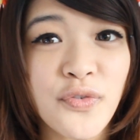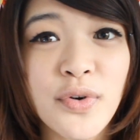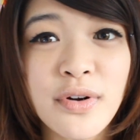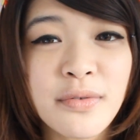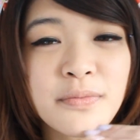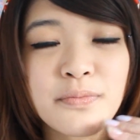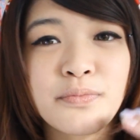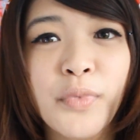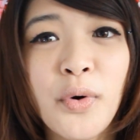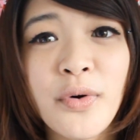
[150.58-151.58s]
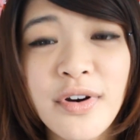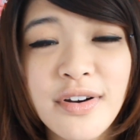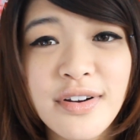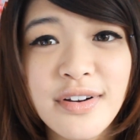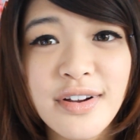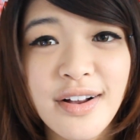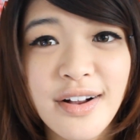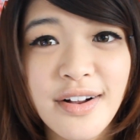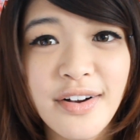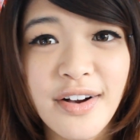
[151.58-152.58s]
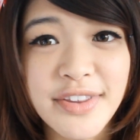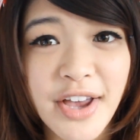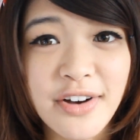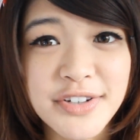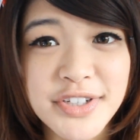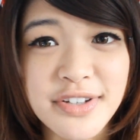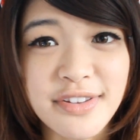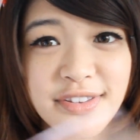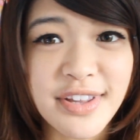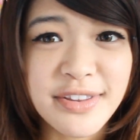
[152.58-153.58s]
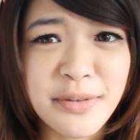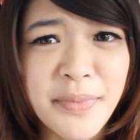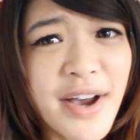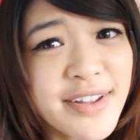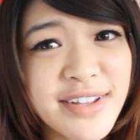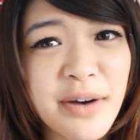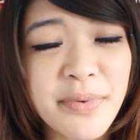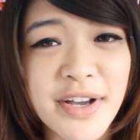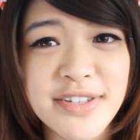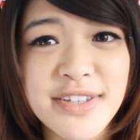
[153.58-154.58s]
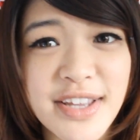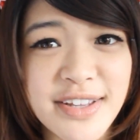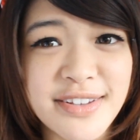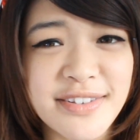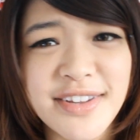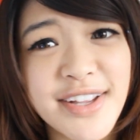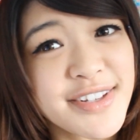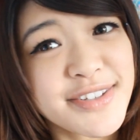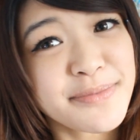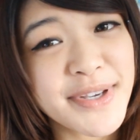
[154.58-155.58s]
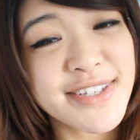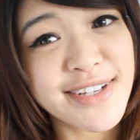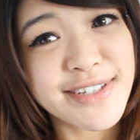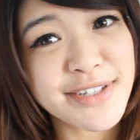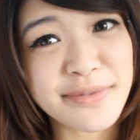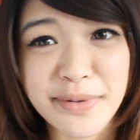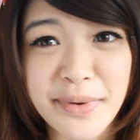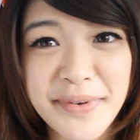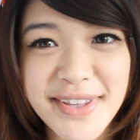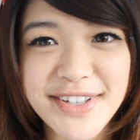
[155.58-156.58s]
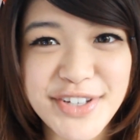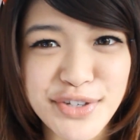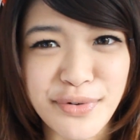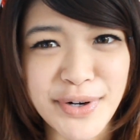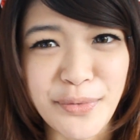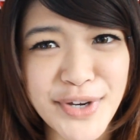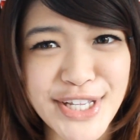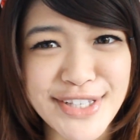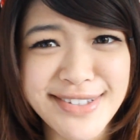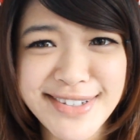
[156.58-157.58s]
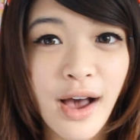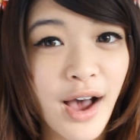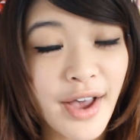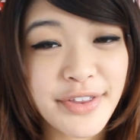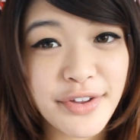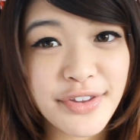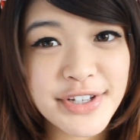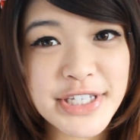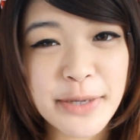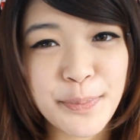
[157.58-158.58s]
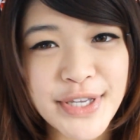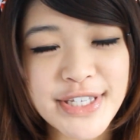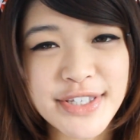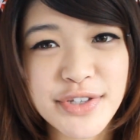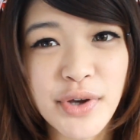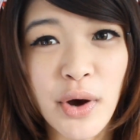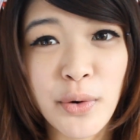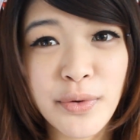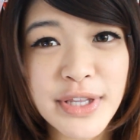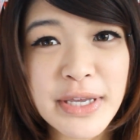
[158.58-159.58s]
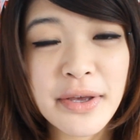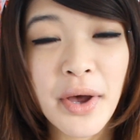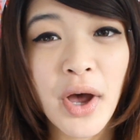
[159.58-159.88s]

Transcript: for more on the auction than the buy it now price, and that doesn't make sense to me. Maybe they just want to win. Another tip is to only